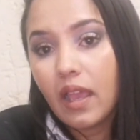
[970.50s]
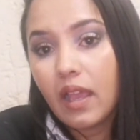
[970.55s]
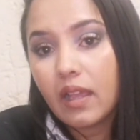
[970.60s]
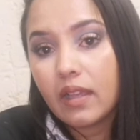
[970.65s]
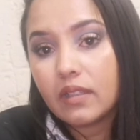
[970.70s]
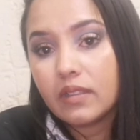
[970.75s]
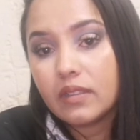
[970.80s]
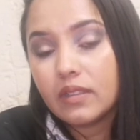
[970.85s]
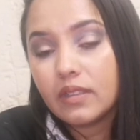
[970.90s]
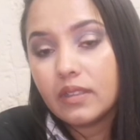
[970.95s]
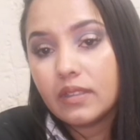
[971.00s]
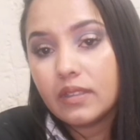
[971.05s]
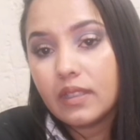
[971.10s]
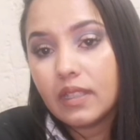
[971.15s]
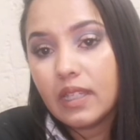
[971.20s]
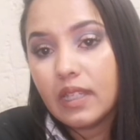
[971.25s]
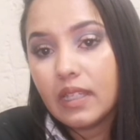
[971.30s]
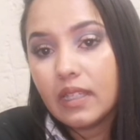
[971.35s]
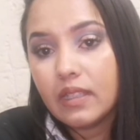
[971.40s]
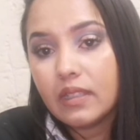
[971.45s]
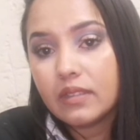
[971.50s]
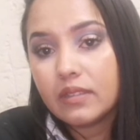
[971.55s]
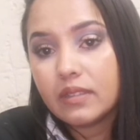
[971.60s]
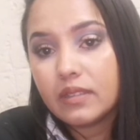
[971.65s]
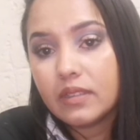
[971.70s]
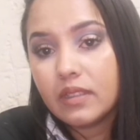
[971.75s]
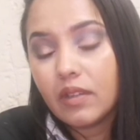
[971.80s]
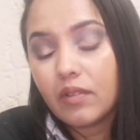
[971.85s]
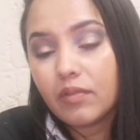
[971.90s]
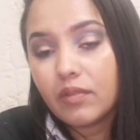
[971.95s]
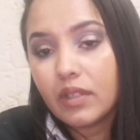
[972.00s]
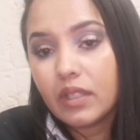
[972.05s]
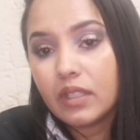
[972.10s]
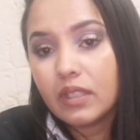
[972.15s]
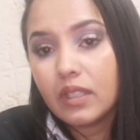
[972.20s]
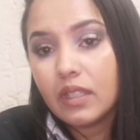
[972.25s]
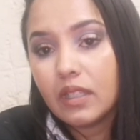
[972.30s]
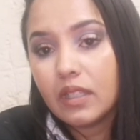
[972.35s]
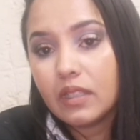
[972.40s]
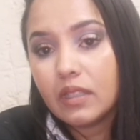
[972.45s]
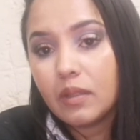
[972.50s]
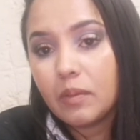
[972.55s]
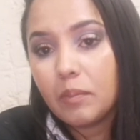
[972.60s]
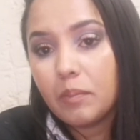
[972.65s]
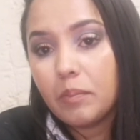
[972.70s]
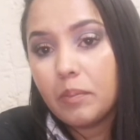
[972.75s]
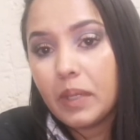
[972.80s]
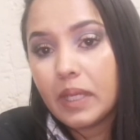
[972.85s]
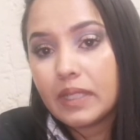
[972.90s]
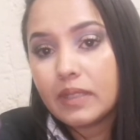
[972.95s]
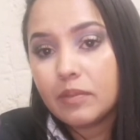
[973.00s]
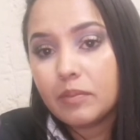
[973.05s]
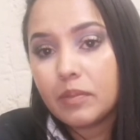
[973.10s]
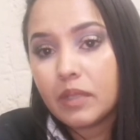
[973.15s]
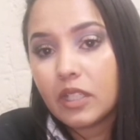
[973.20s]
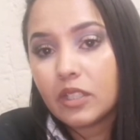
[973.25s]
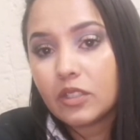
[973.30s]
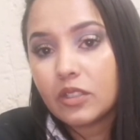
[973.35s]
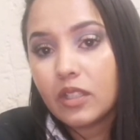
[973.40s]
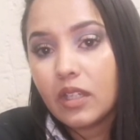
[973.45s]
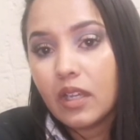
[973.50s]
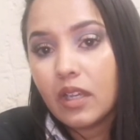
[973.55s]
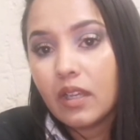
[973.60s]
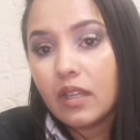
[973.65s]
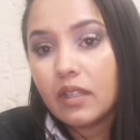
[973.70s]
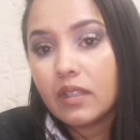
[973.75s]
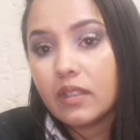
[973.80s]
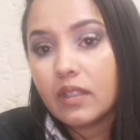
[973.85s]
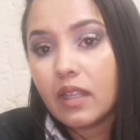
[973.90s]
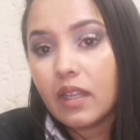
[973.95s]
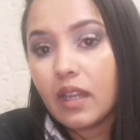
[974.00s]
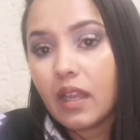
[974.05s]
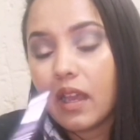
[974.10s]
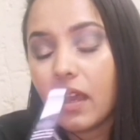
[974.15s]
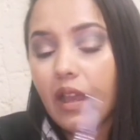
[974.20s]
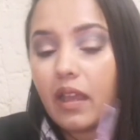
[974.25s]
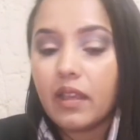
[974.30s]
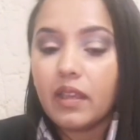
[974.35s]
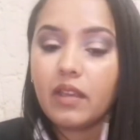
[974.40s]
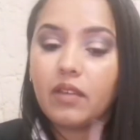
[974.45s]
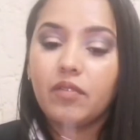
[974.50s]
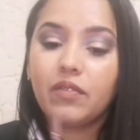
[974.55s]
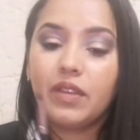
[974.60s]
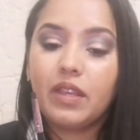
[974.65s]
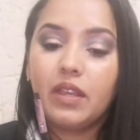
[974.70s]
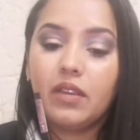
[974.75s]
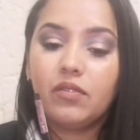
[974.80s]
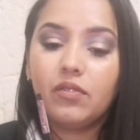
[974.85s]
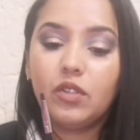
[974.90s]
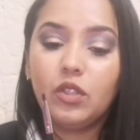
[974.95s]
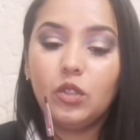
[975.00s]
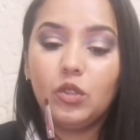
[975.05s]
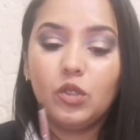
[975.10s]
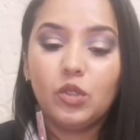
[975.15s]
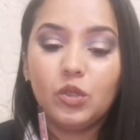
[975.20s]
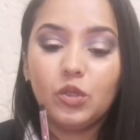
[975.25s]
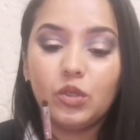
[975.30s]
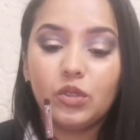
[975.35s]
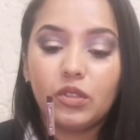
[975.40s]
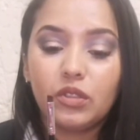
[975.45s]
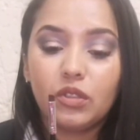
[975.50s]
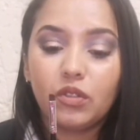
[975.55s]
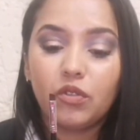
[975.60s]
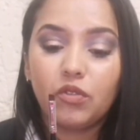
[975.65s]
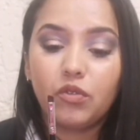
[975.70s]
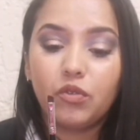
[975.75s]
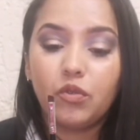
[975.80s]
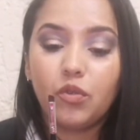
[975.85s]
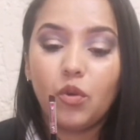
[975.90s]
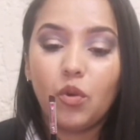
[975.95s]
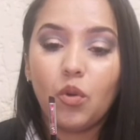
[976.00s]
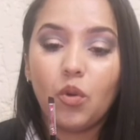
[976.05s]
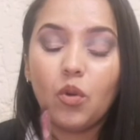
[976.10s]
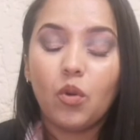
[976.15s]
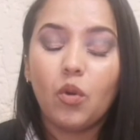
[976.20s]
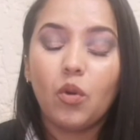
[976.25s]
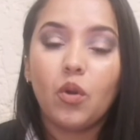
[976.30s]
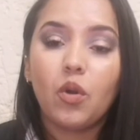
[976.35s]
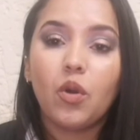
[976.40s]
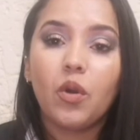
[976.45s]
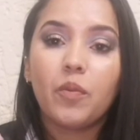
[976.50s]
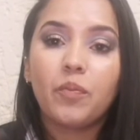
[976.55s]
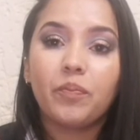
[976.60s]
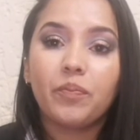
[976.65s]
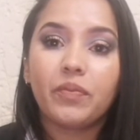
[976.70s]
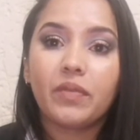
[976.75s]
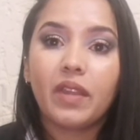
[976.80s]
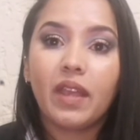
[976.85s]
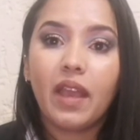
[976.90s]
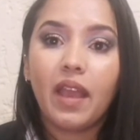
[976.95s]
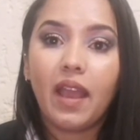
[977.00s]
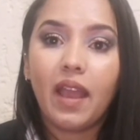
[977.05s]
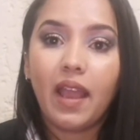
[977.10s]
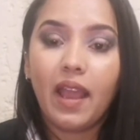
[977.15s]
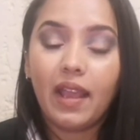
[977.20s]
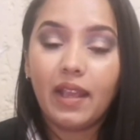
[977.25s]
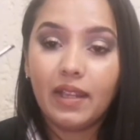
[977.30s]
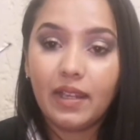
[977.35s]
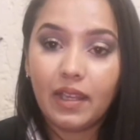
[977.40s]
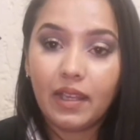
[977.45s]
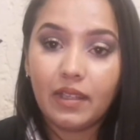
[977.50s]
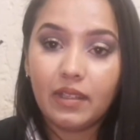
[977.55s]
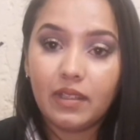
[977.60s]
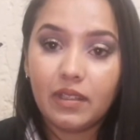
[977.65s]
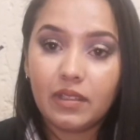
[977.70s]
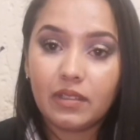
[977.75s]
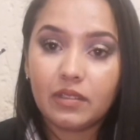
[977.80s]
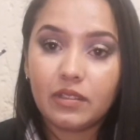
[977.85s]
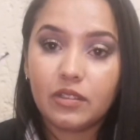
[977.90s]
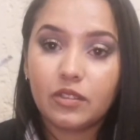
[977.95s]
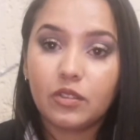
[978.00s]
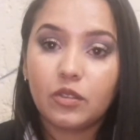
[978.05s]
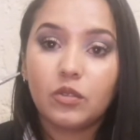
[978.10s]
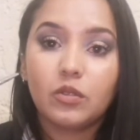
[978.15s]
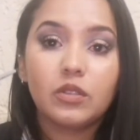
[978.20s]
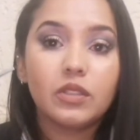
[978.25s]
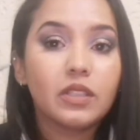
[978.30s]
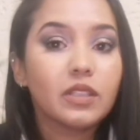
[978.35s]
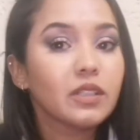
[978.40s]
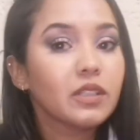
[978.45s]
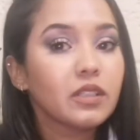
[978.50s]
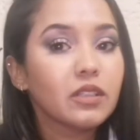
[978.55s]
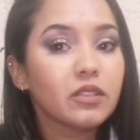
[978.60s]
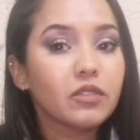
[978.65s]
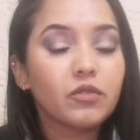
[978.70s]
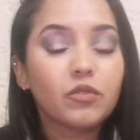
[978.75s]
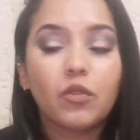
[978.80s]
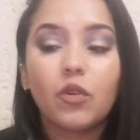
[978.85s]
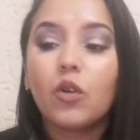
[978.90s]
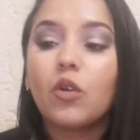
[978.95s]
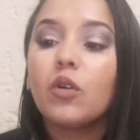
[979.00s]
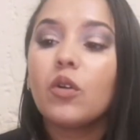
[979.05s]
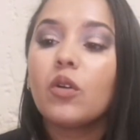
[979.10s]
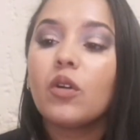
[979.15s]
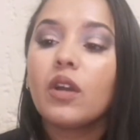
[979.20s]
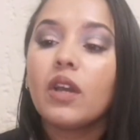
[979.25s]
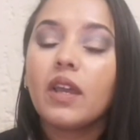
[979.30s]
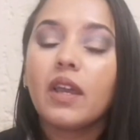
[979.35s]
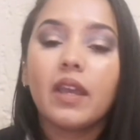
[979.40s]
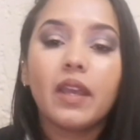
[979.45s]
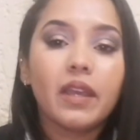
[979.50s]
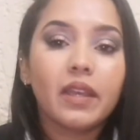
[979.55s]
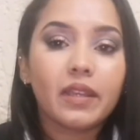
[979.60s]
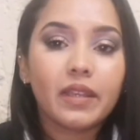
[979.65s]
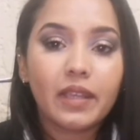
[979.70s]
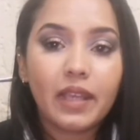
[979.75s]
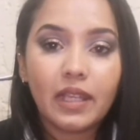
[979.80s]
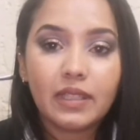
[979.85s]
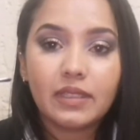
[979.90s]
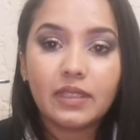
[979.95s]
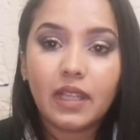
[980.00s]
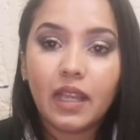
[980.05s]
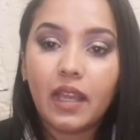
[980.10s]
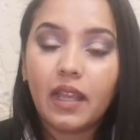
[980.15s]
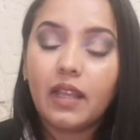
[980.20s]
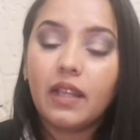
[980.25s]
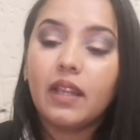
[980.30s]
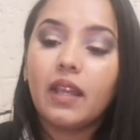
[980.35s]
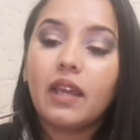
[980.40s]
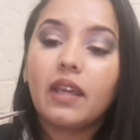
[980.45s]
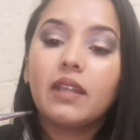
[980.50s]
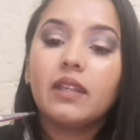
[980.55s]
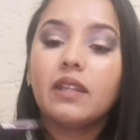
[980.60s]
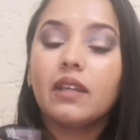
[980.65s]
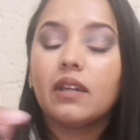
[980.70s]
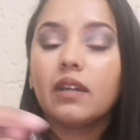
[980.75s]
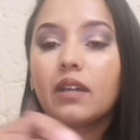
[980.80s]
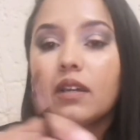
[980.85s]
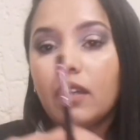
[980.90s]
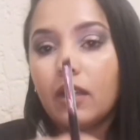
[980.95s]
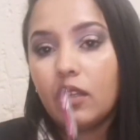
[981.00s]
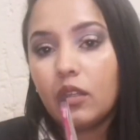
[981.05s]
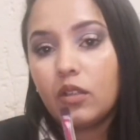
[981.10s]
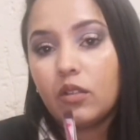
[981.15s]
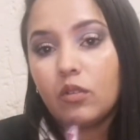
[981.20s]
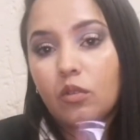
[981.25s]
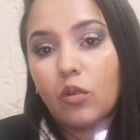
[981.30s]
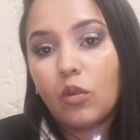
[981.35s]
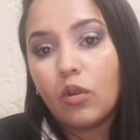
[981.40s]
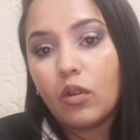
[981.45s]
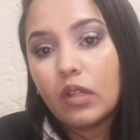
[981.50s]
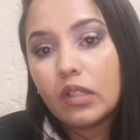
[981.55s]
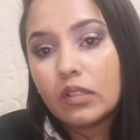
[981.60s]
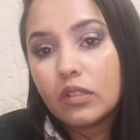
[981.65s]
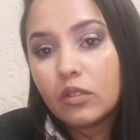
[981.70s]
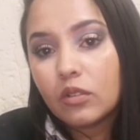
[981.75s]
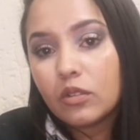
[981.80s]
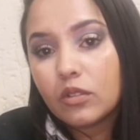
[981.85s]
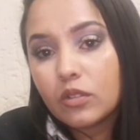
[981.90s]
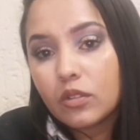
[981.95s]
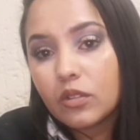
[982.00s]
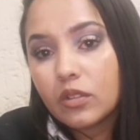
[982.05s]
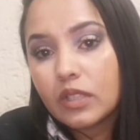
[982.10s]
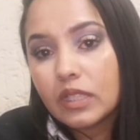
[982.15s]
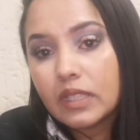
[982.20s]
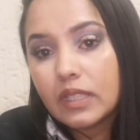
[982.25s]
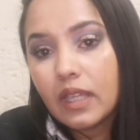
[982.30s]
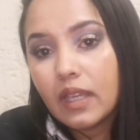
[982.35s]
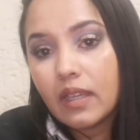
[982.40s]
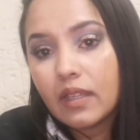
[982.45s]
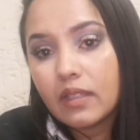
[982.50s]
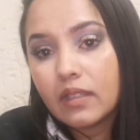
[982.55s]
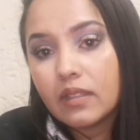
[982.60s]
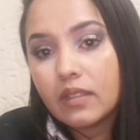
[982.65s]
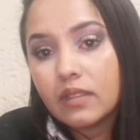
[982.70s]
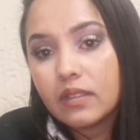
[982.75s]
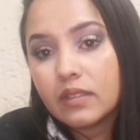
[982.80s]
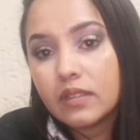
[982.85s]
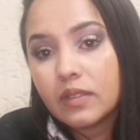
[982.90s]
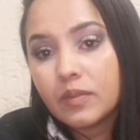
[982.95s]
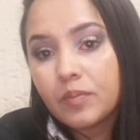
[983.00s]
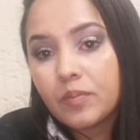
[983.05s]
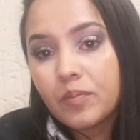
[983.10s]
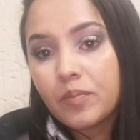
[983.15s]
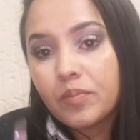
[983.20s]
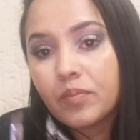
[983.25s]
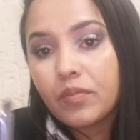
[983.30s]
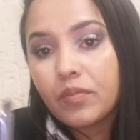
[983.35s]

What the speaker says: and this is definitely the best brush that I have ever used for eyeliner. So this is for cat eyeliner and all those good things.